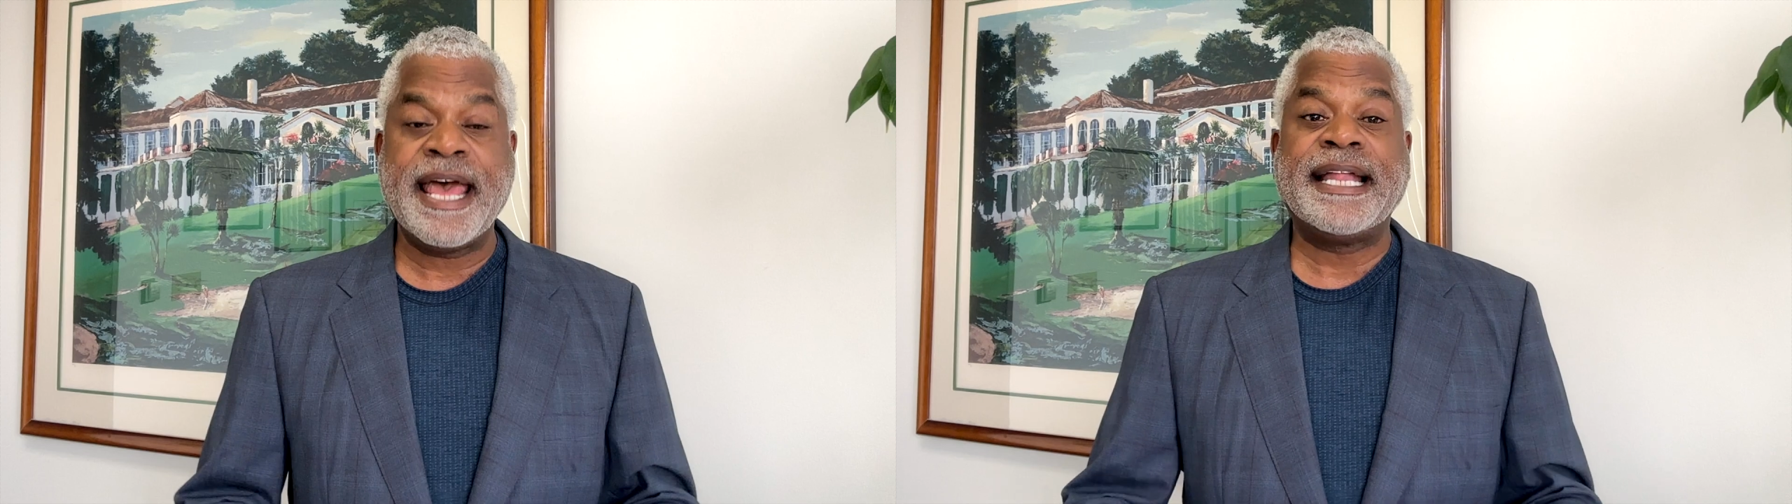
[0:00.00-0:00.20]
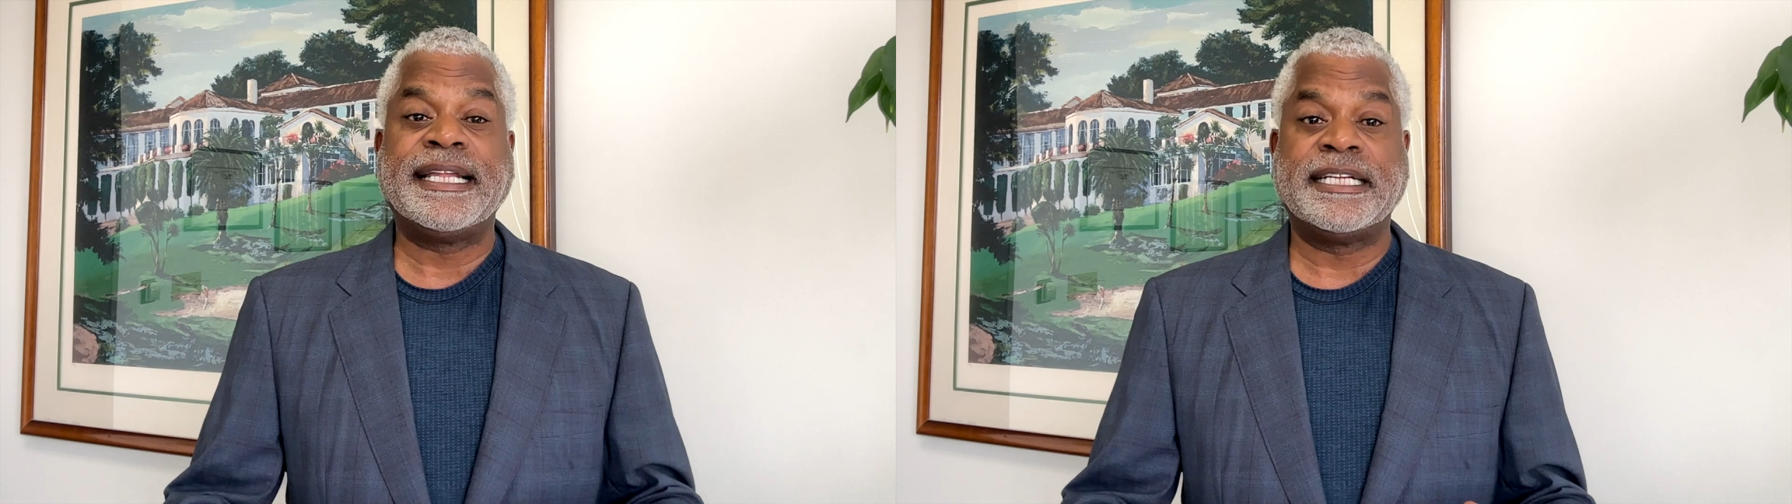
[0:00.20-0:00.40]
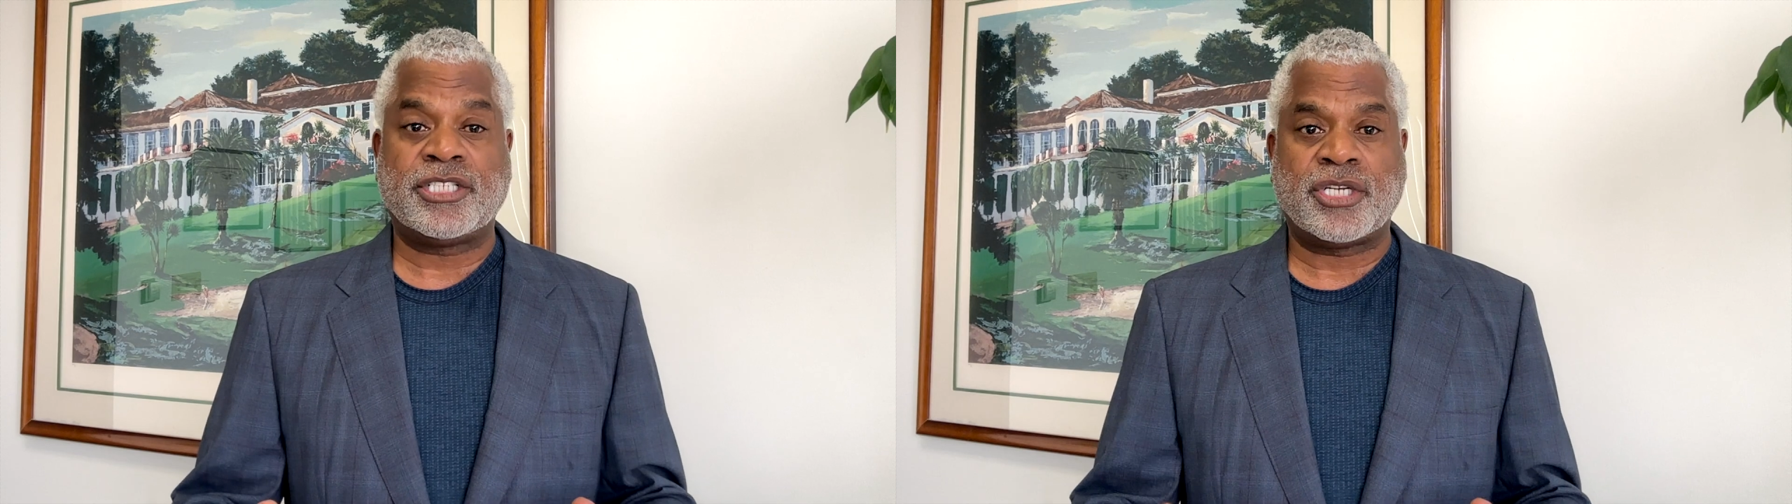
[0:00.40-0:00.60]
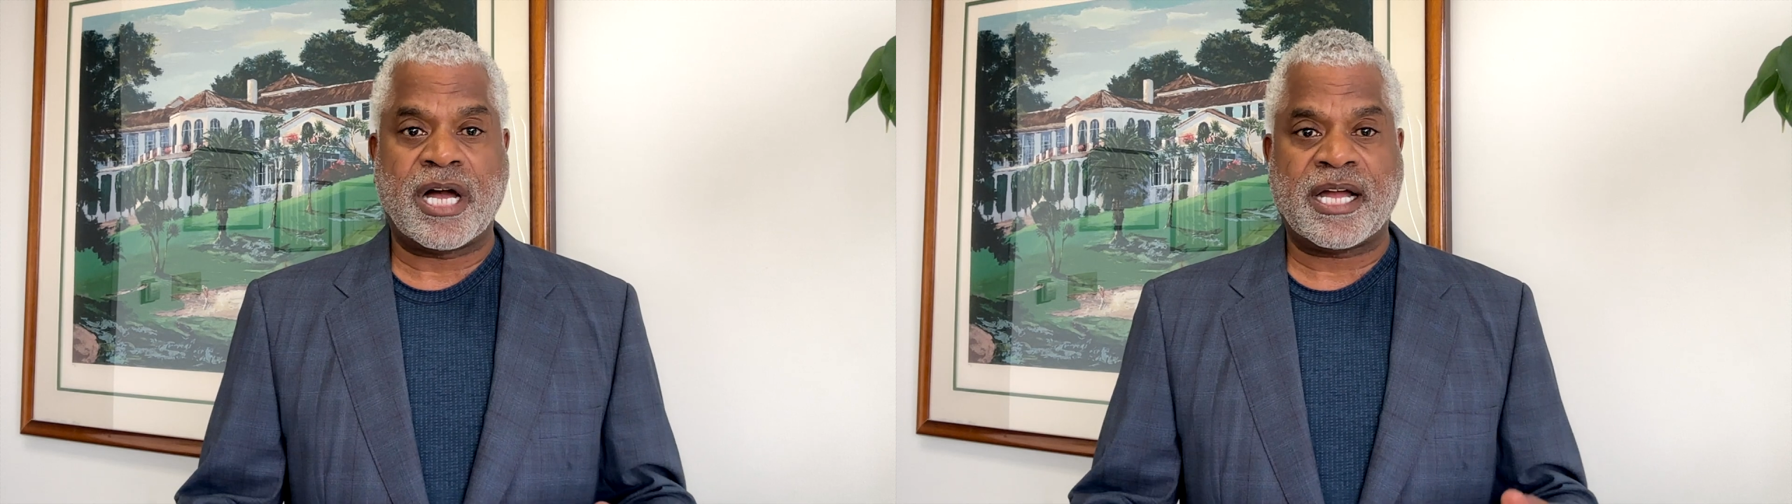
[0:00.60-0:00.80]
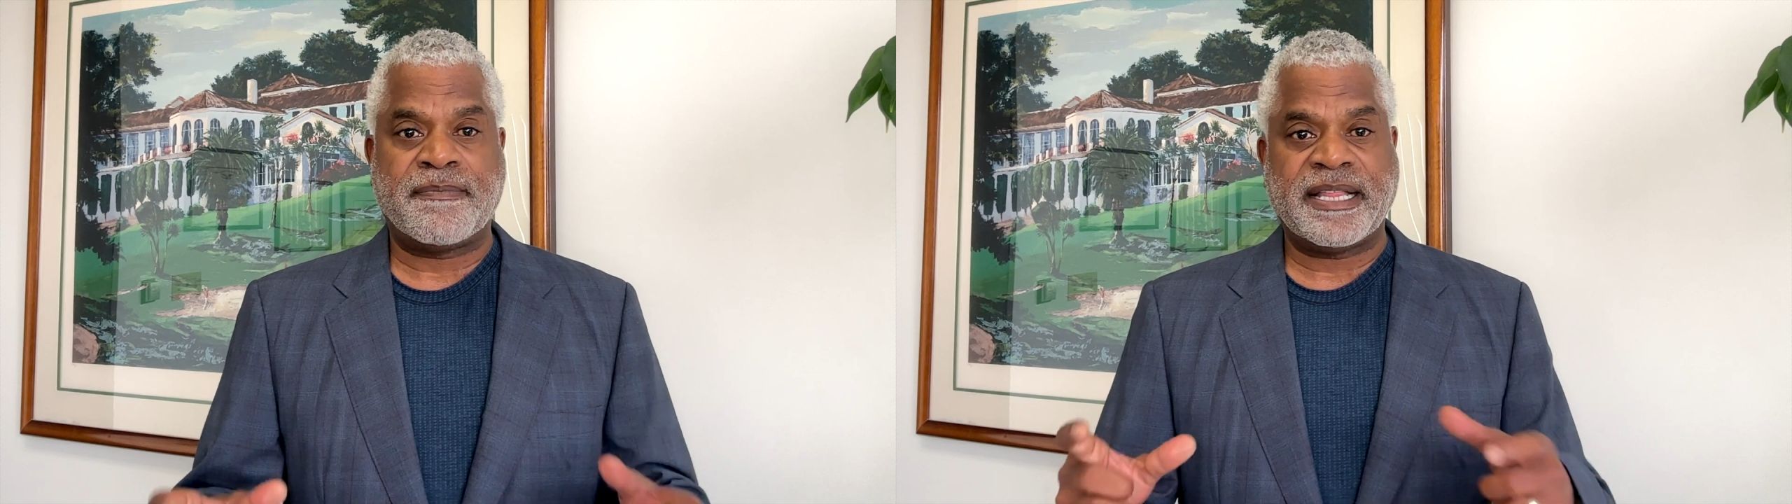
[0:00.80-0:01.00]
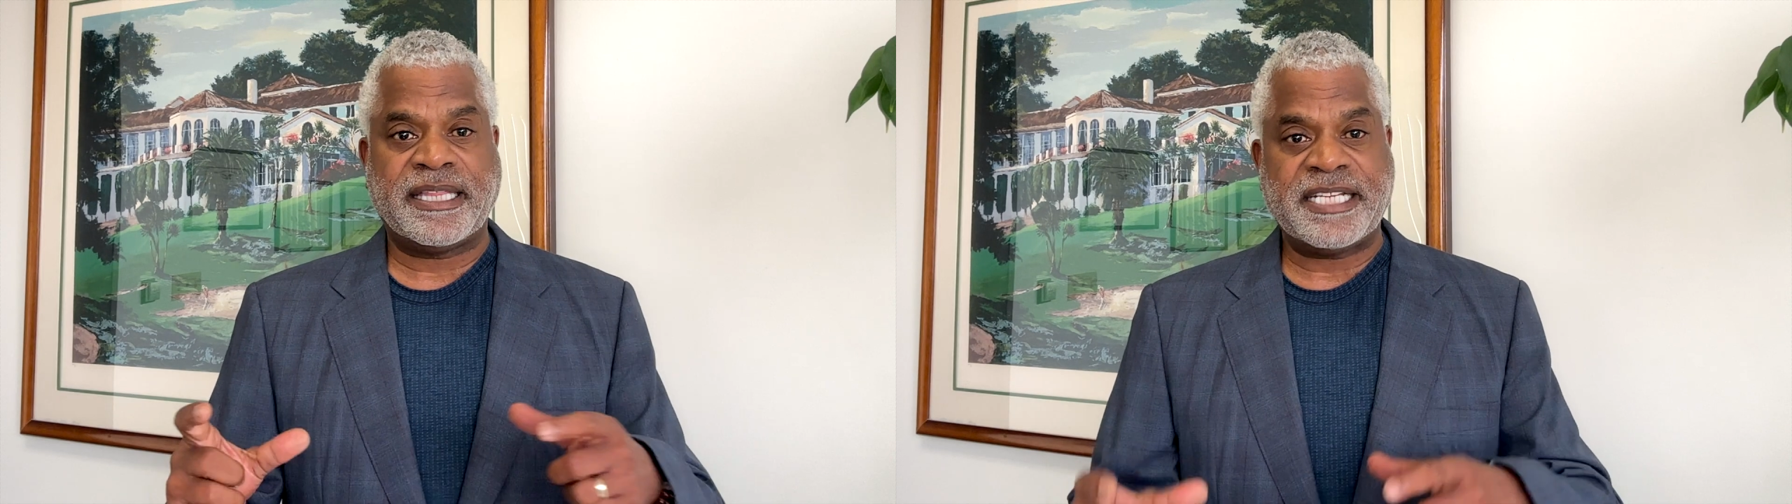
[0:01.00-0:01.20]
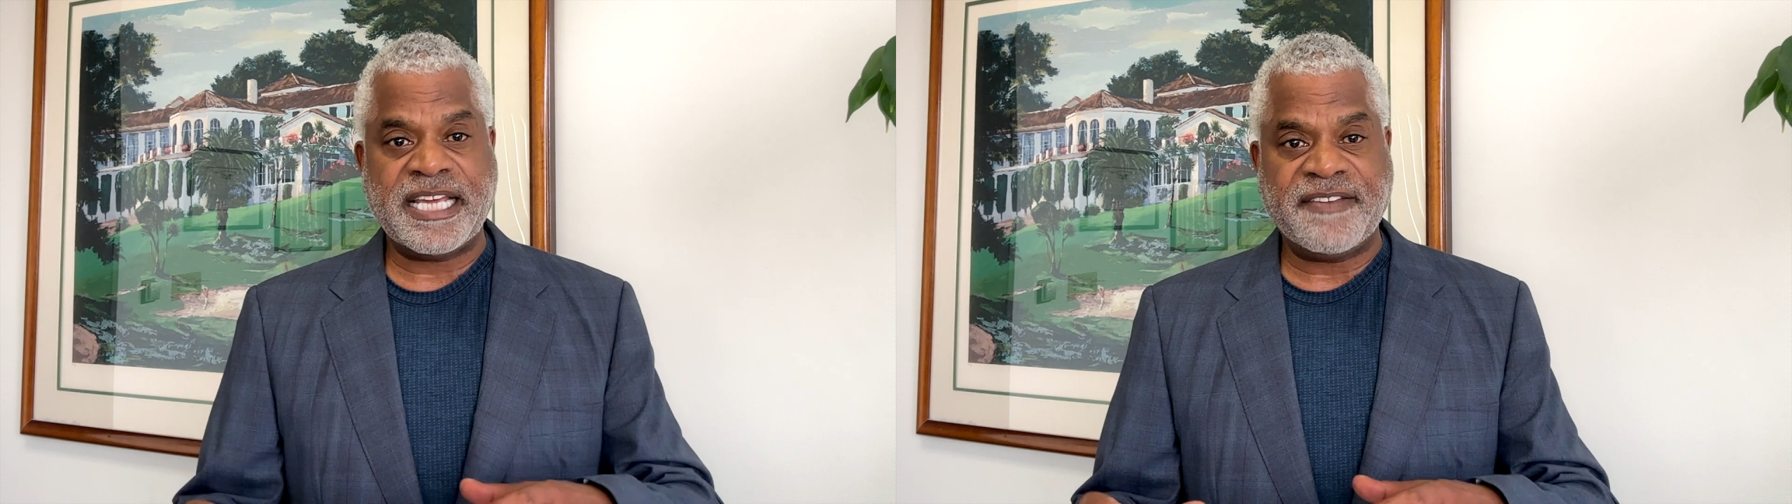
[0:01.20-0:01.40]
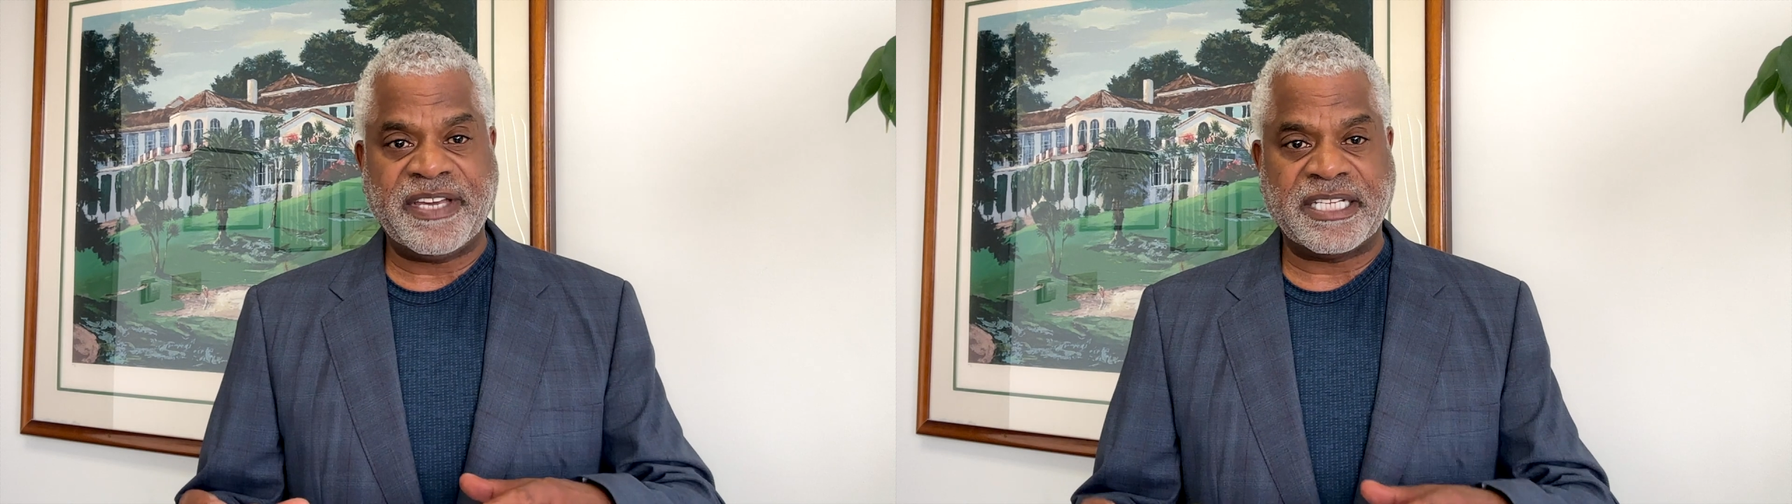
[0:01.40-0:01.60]
Let's talk about the
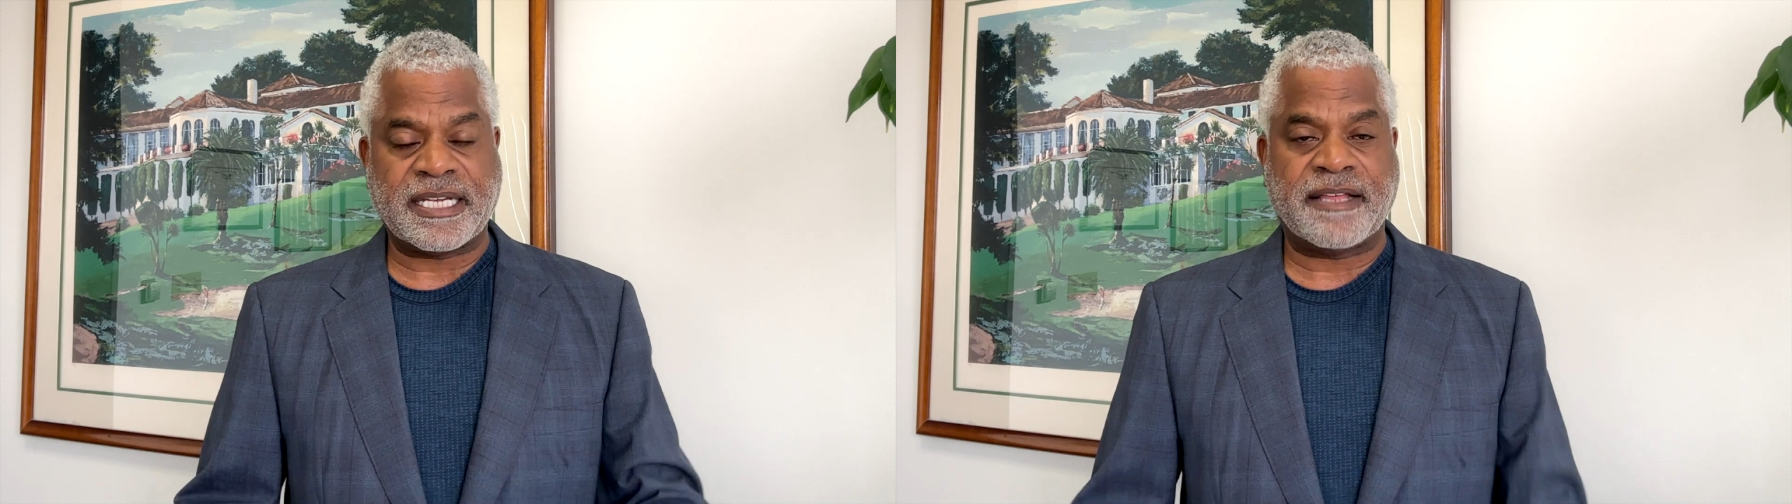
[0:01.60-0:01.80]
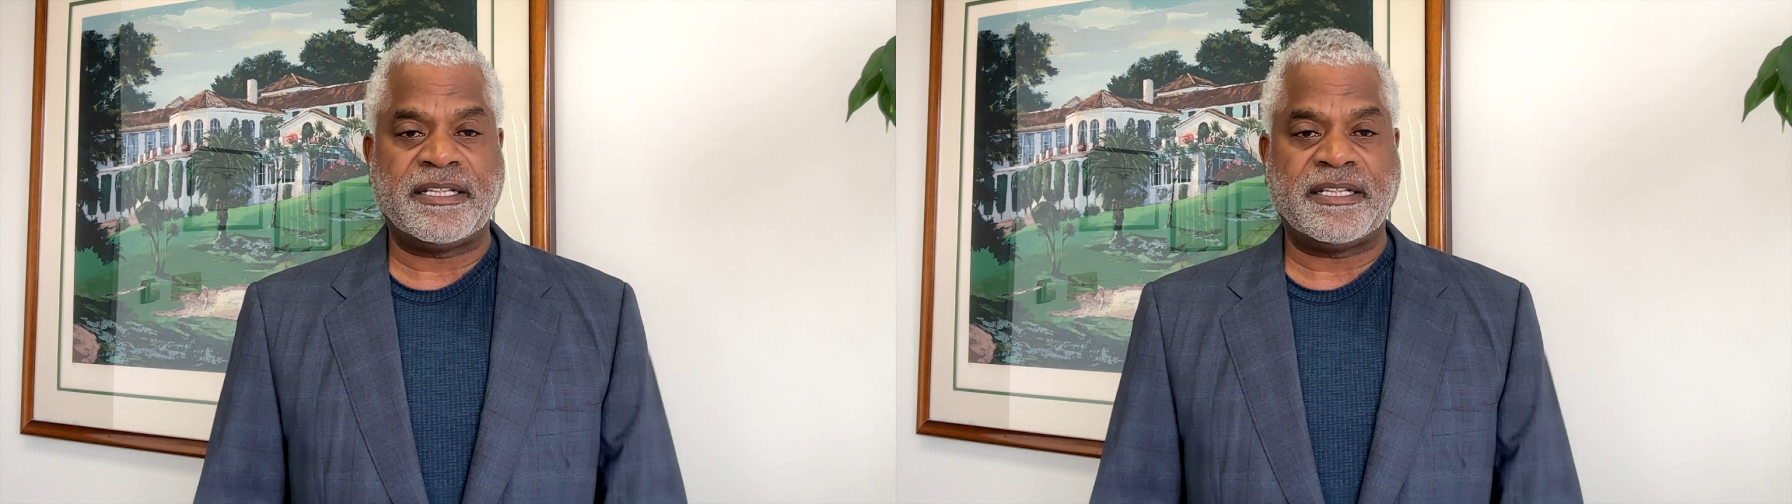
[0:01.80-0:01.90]
T visa.